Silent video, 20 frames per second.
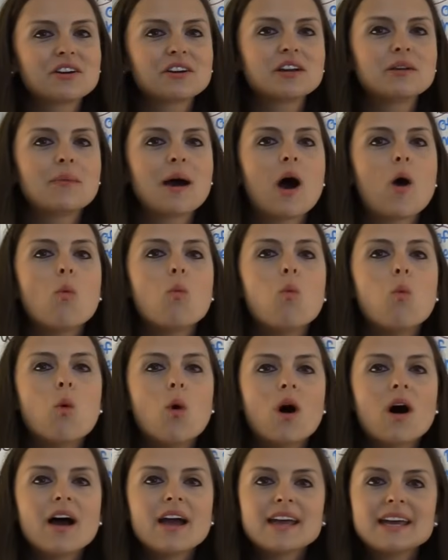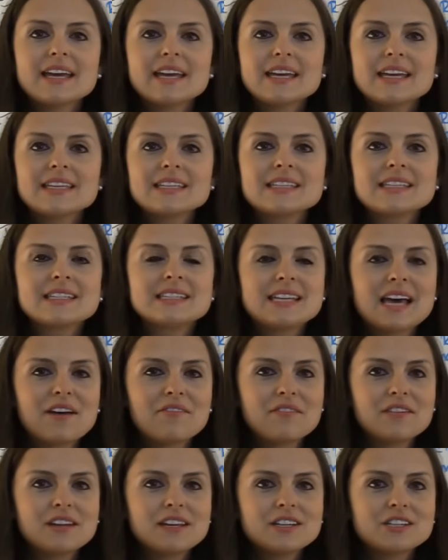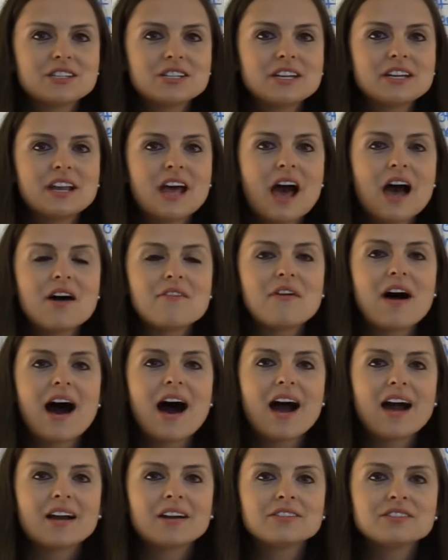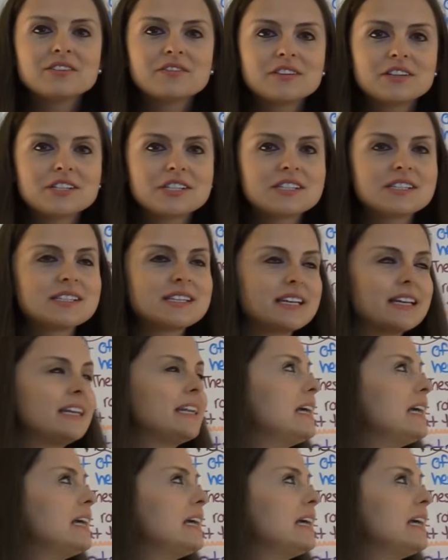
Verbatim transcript: talking about what is the definition of iron deficiency